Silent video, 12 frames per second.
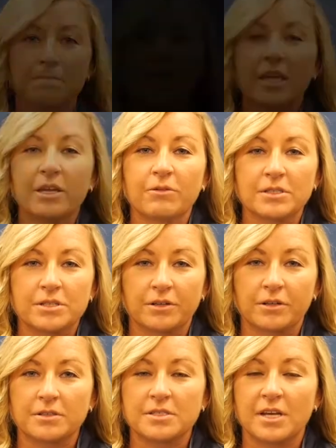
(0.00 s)
Key
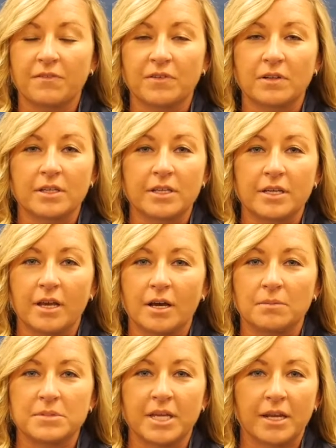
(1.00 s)
returners, definitely
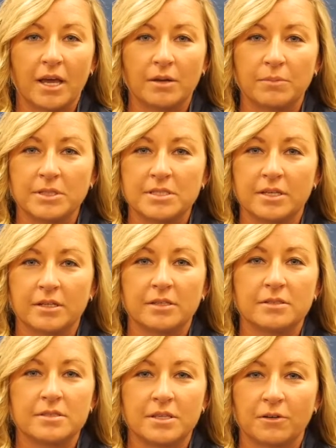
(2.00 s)
Dana Edmondson
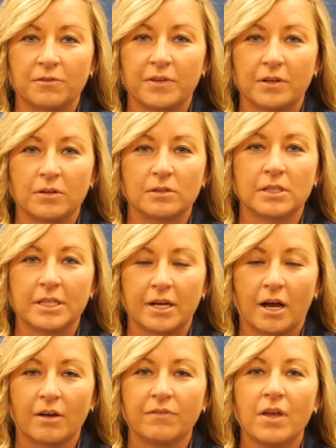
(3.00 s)
in center field,
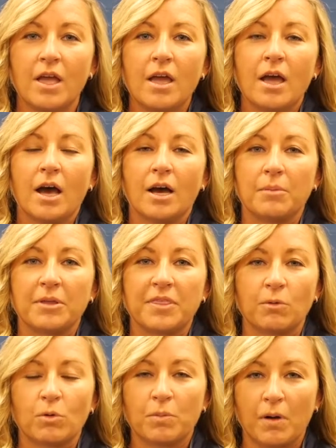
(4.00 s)
leadoff. I
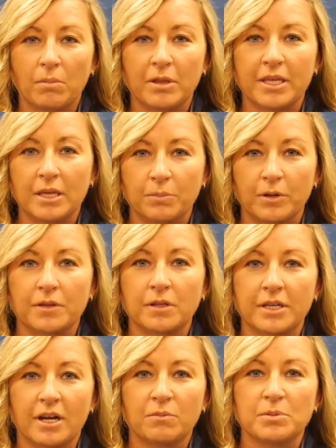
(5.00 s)
think we'll probably keep her in the
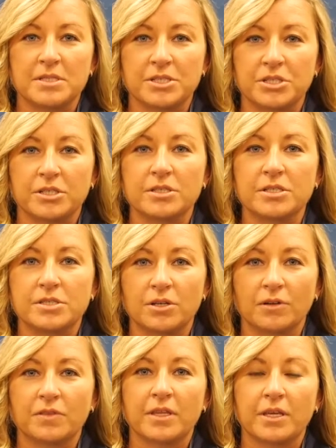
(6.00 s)
leadoff position to
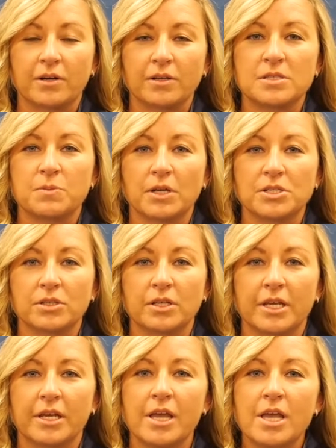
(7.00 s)
start the year
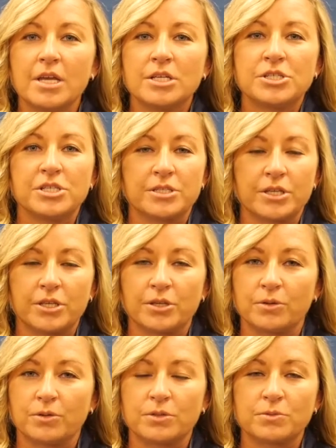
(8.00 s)
especially. She's a
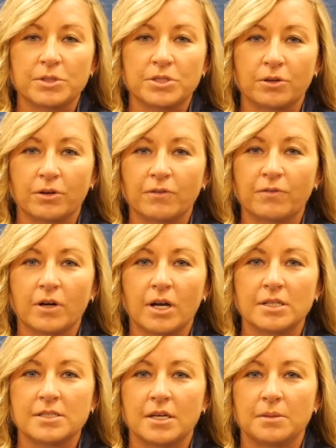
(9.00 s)
huge returner for
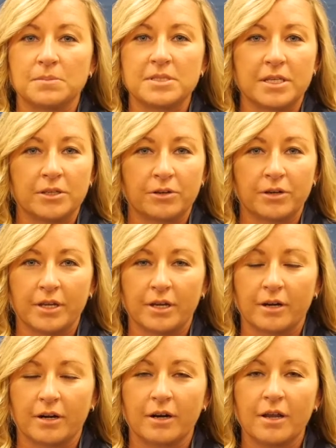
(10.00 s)
us, senior
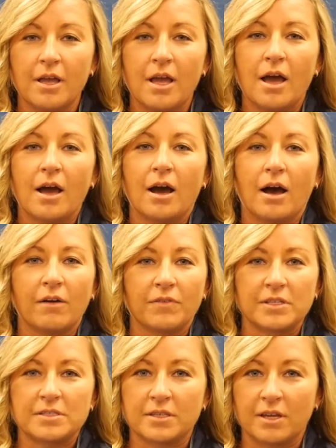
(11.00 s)
year.
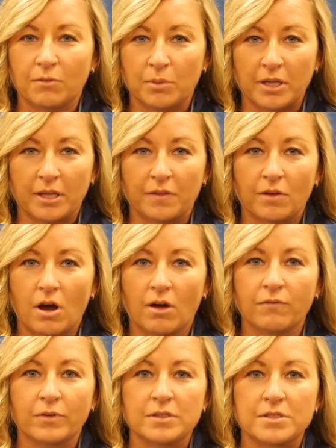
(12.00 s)
Obviously, everybody in the
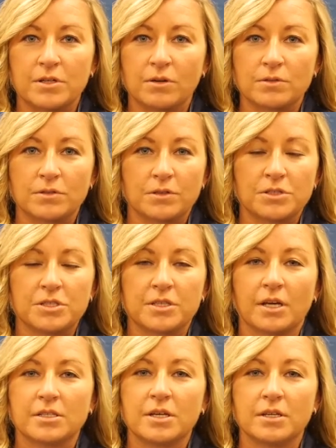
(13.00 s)
conference knows her. She's
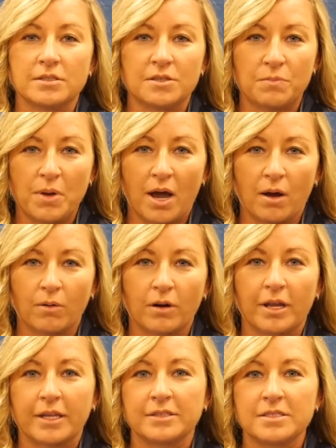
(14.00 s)
got tons of
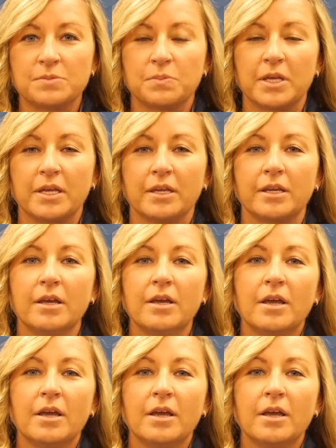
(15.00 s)
power and speed.